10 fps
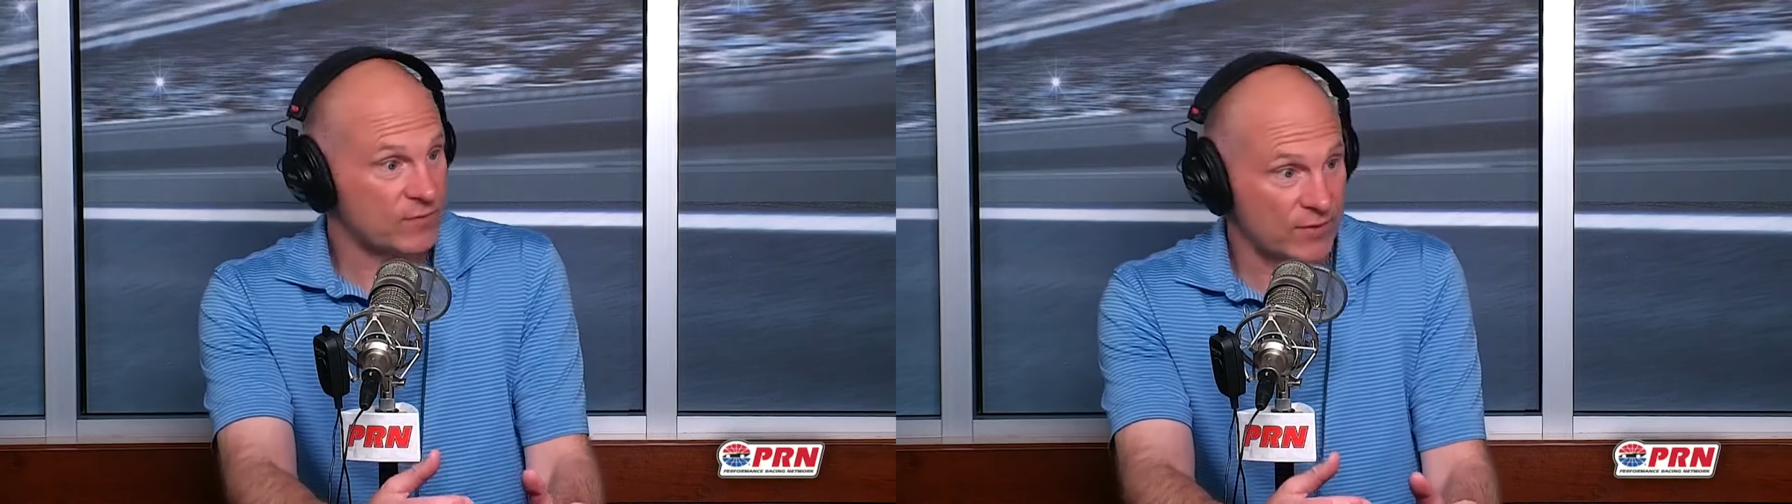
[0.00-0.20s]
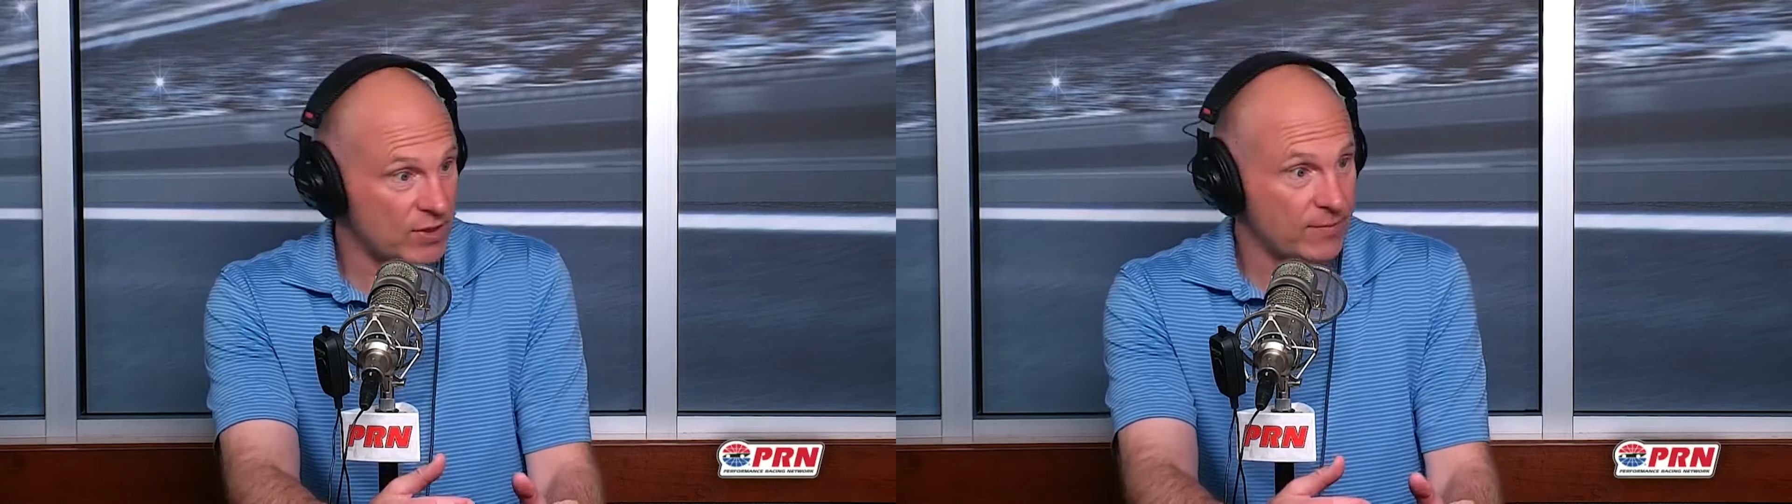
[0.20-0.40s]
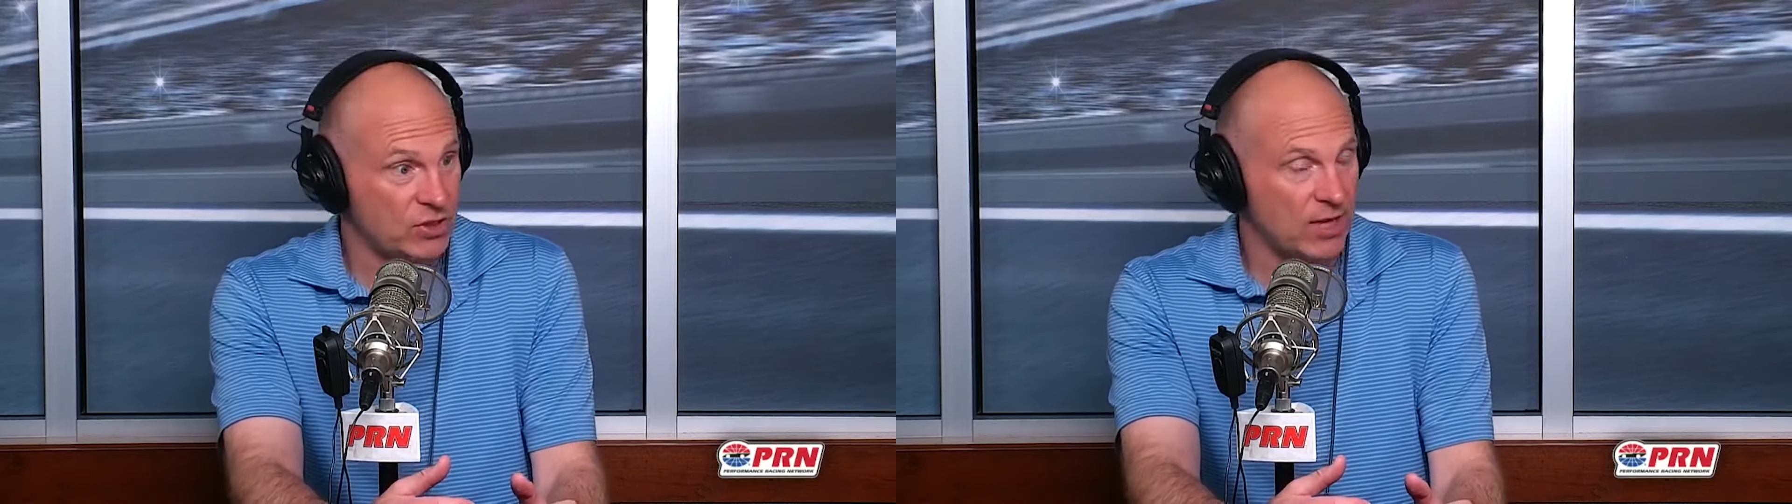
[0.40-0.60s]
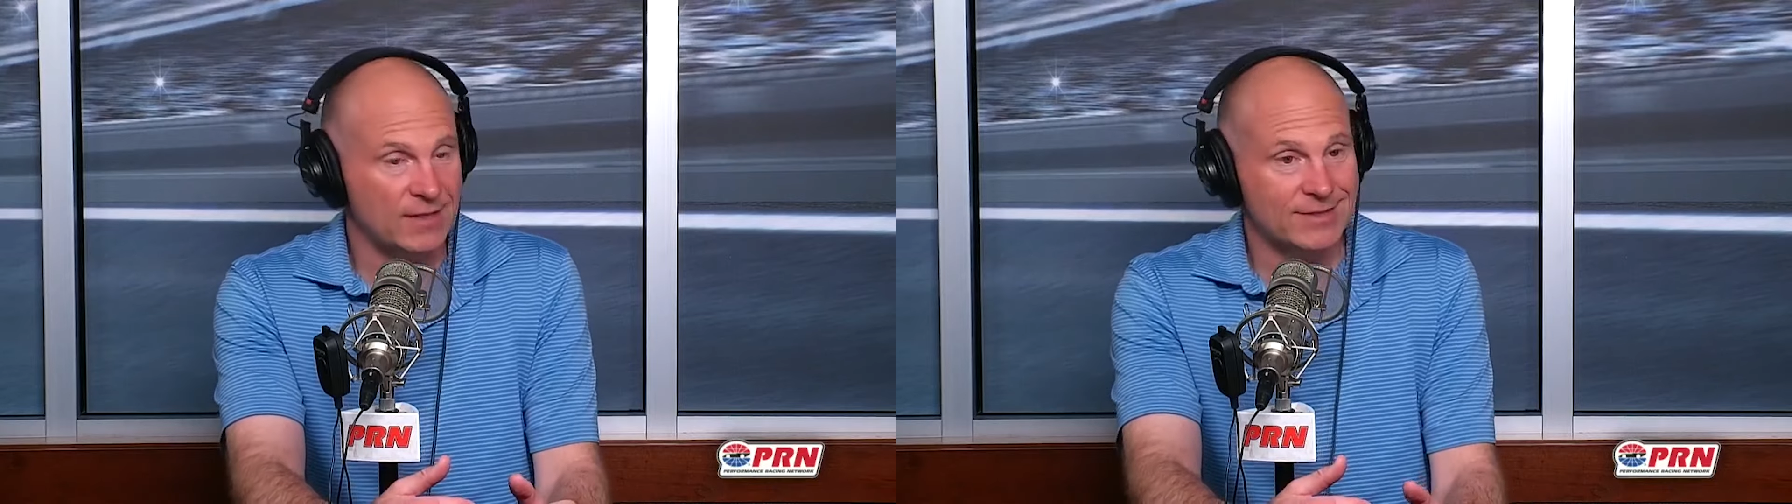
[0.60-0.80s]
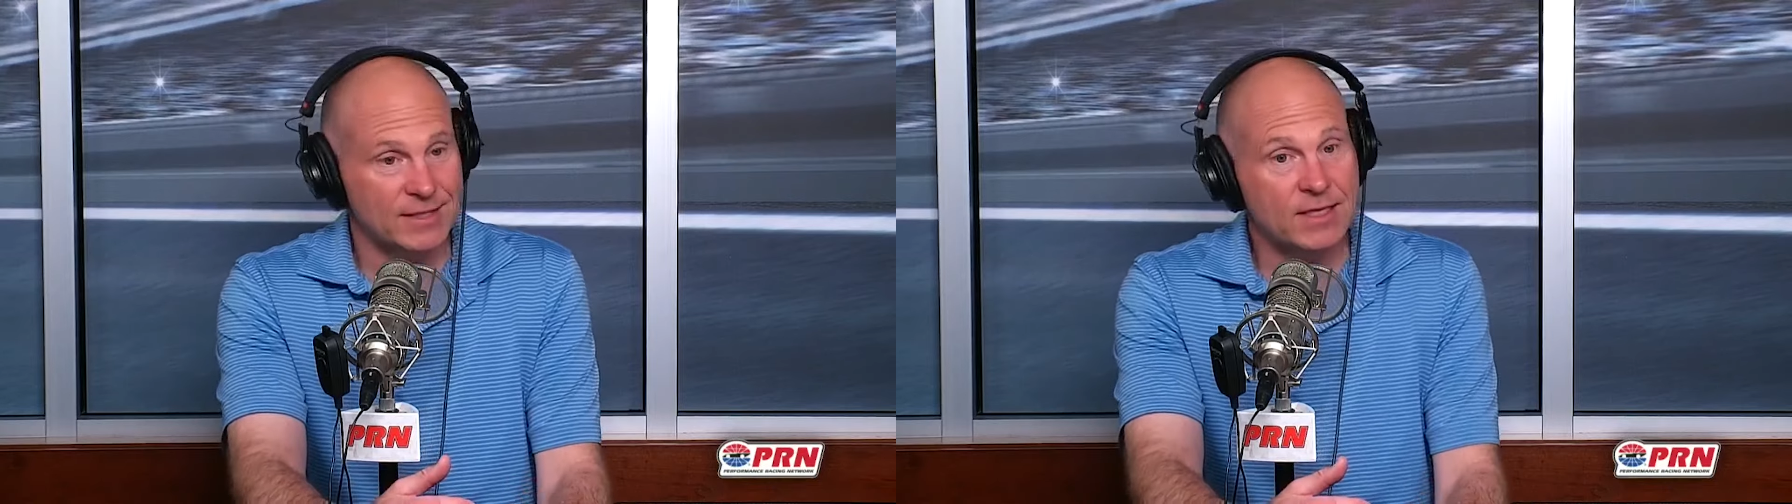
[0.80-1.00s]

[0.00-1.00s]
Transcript: for Jimmie Johnson,